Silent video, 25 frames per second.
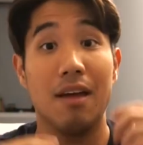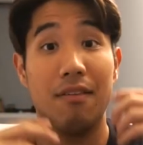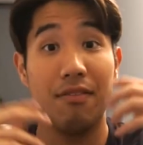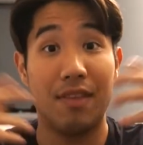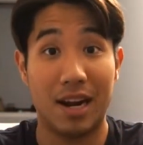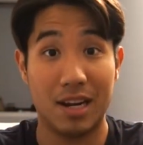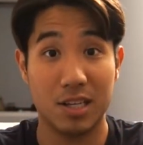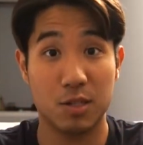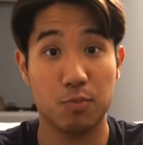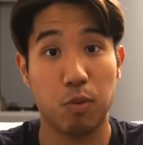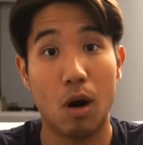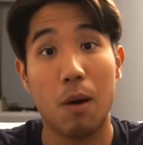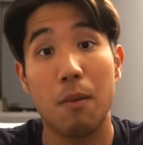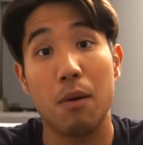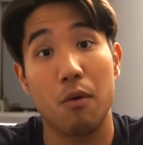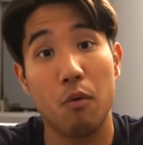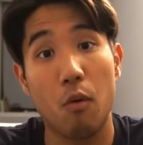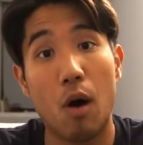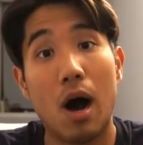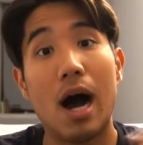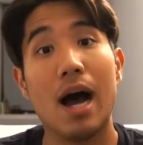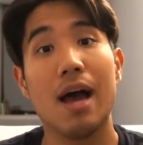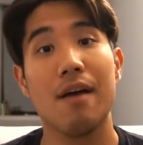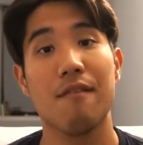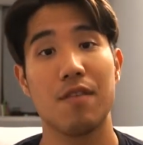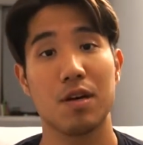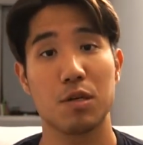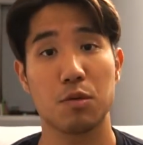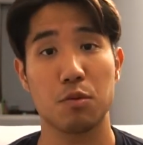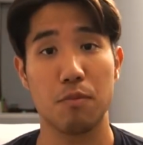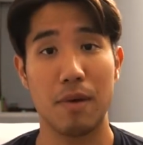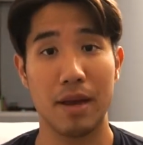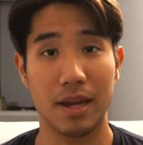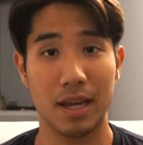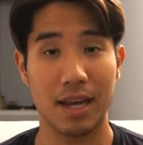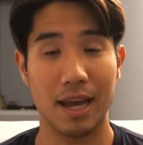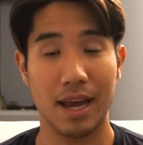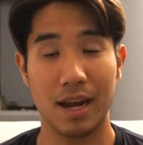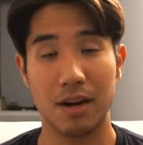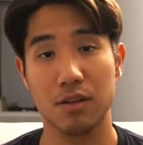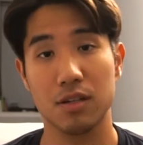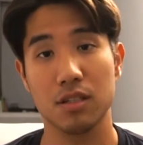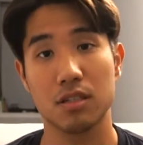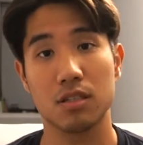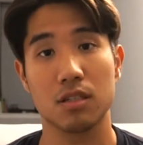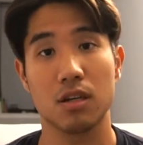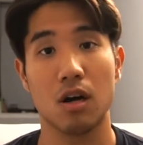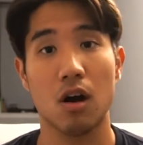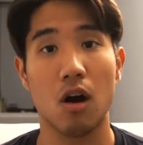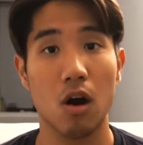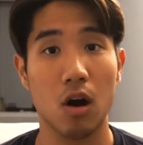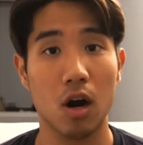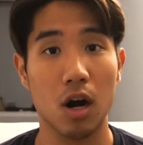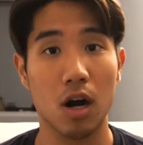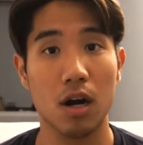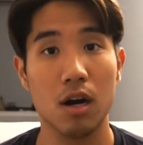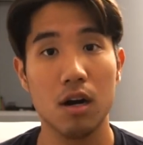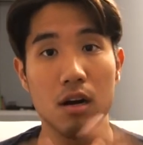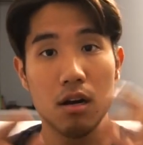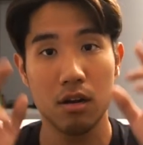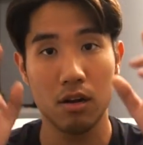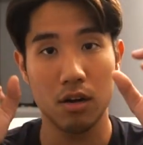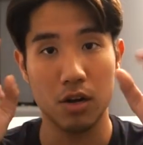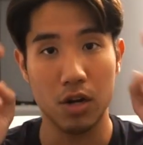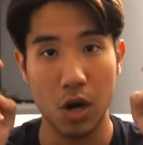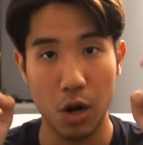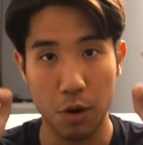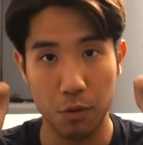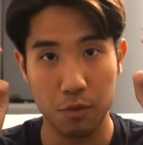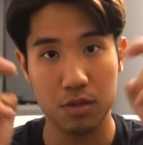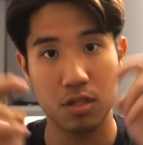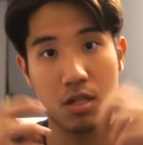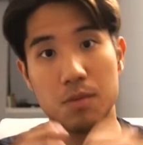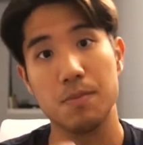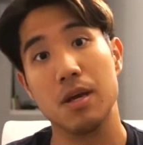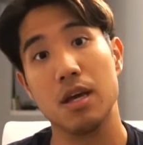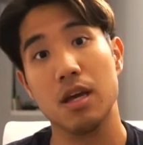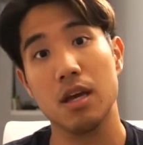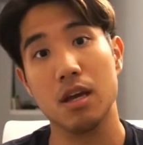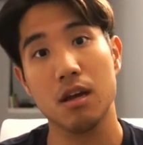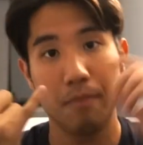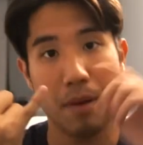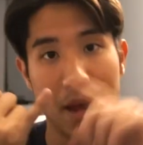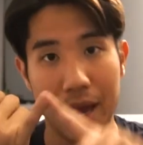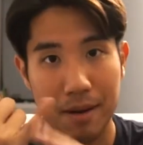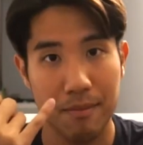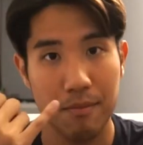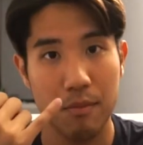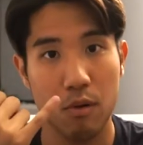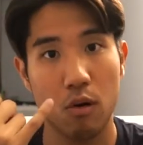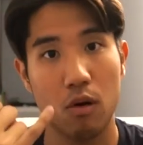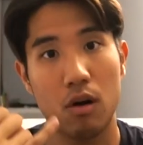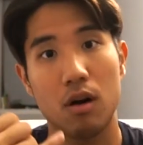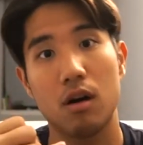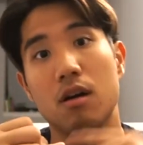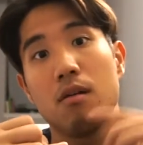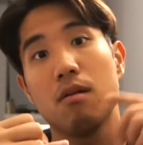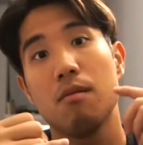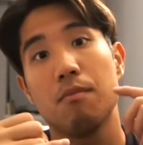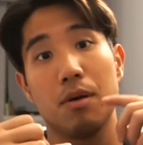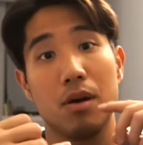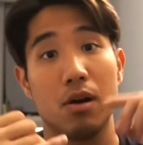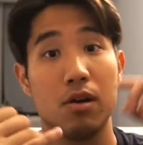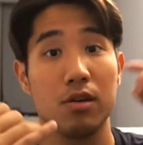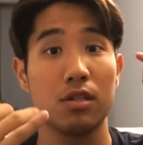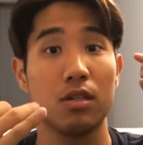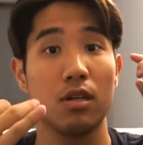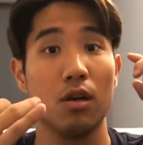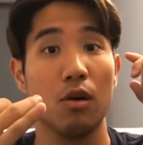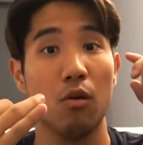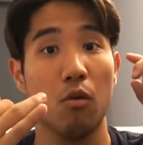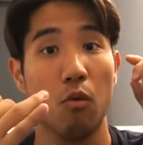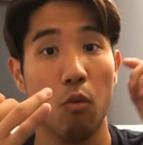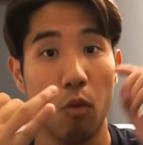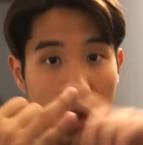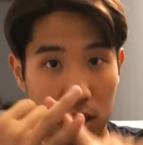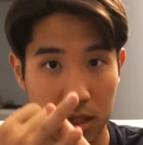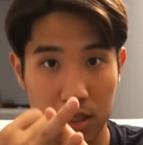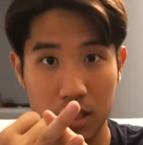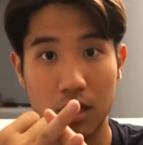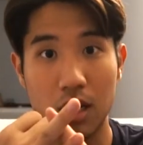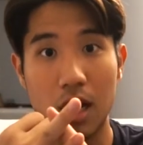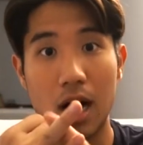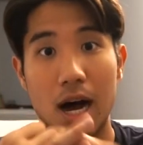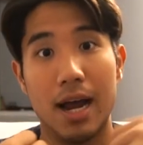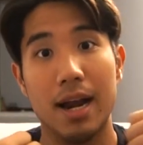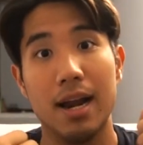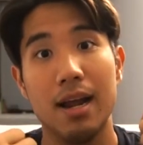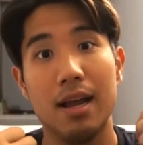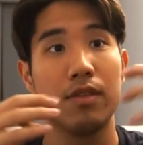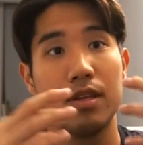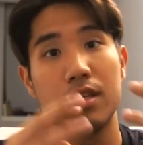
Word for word: And that is probably why investment banking analysts are known to be paid more, but also worked a lot.